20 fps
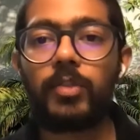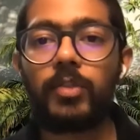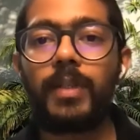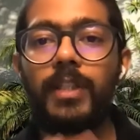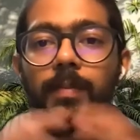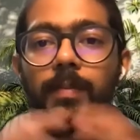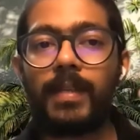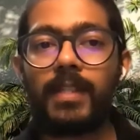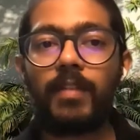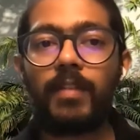So we
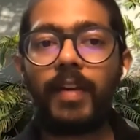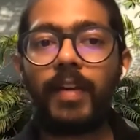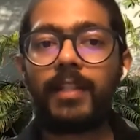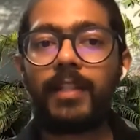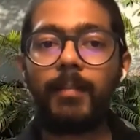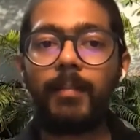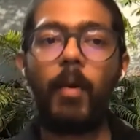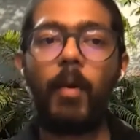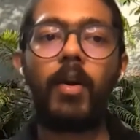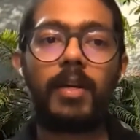
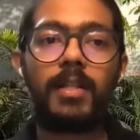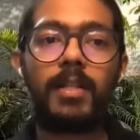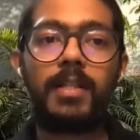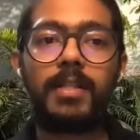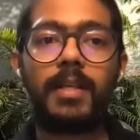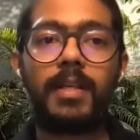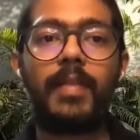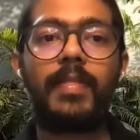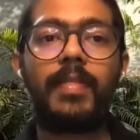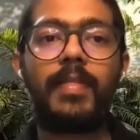specified the
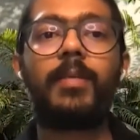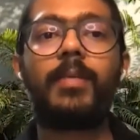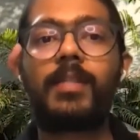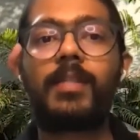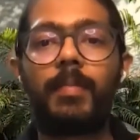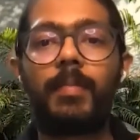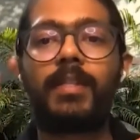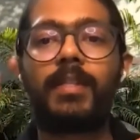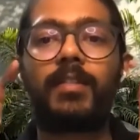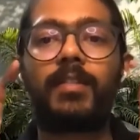models, and then we
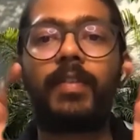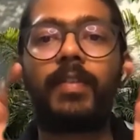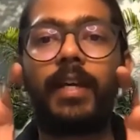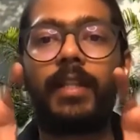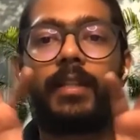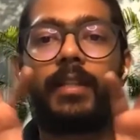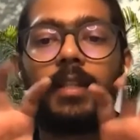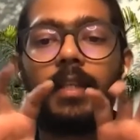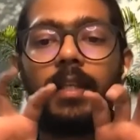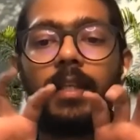
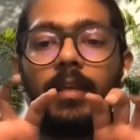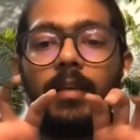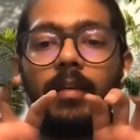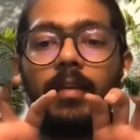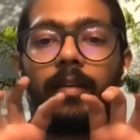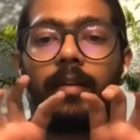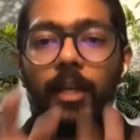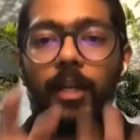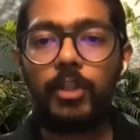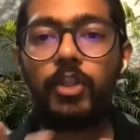specified the
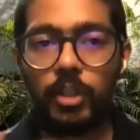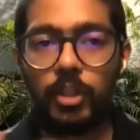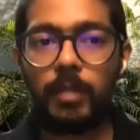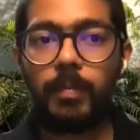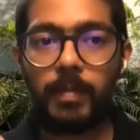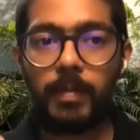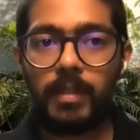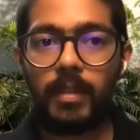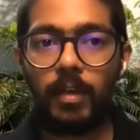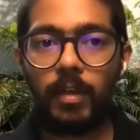
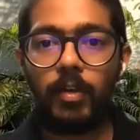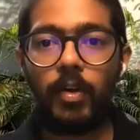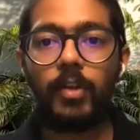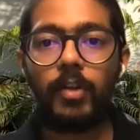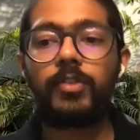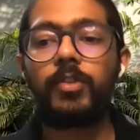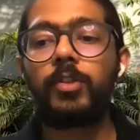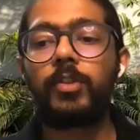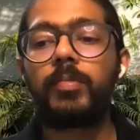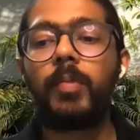relationships
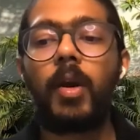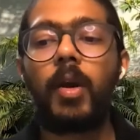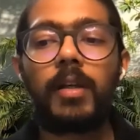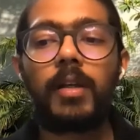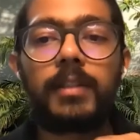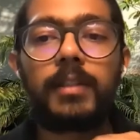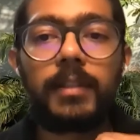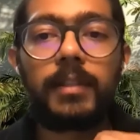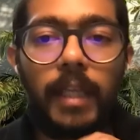across those models,